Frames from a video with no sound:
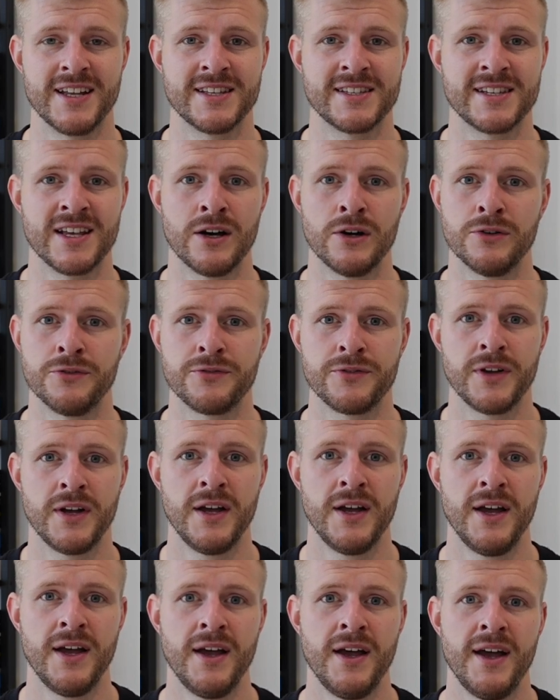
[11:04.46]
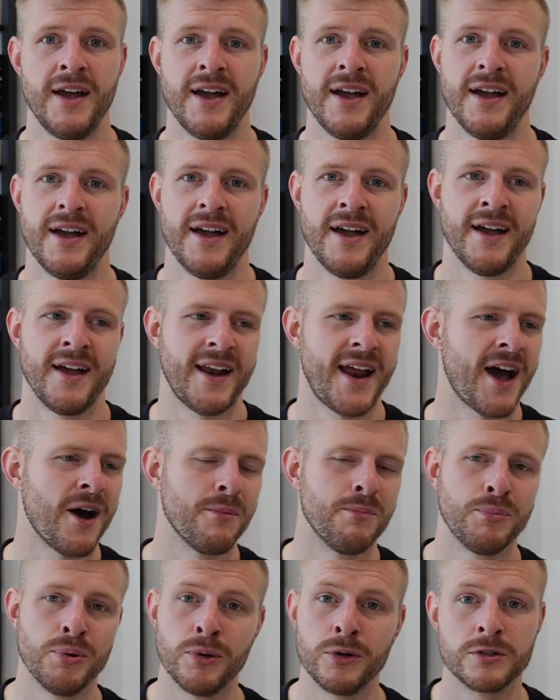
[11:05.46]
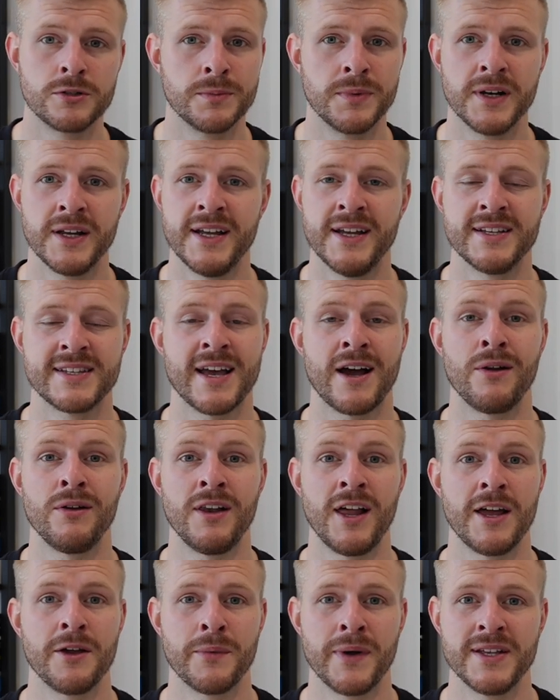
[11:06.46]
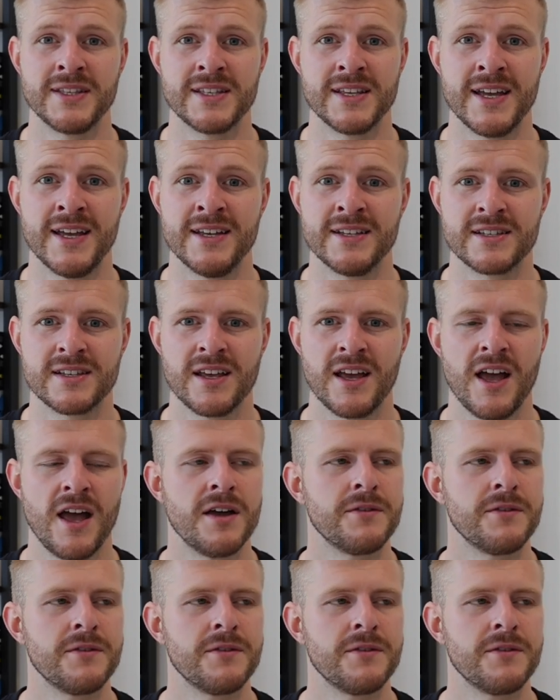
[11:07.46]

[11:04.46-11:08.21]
itself, how portable it is, how lightweight it is.